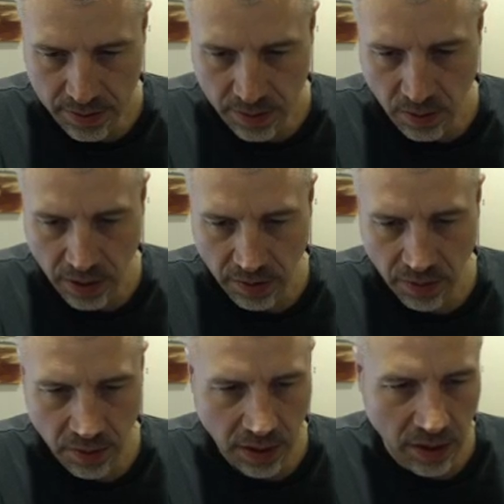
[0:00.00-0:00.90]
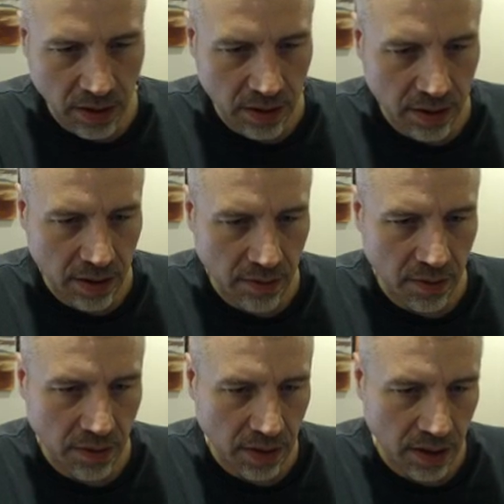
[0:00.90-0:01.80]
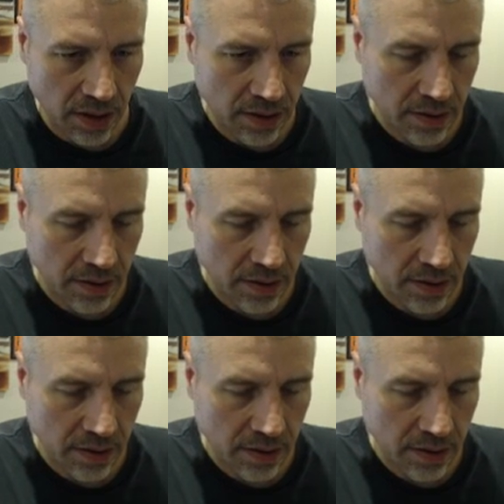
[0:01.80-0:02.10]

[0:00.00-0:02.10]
Or whatever you want to call it, hover thing.